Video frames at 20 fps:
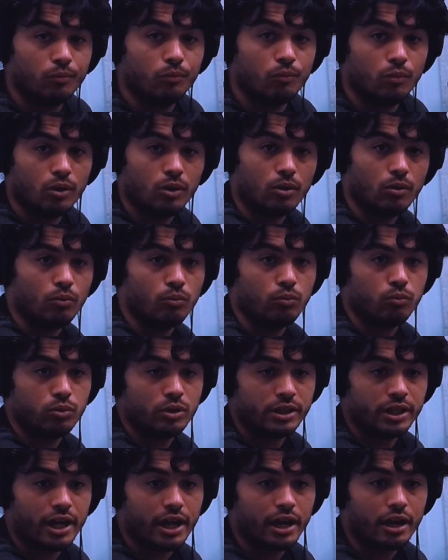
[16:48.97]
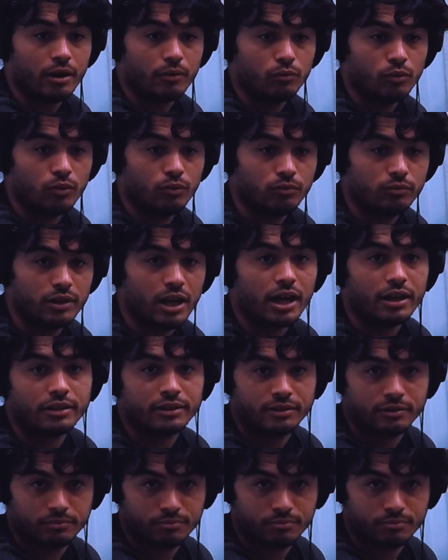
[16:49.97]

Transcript: Not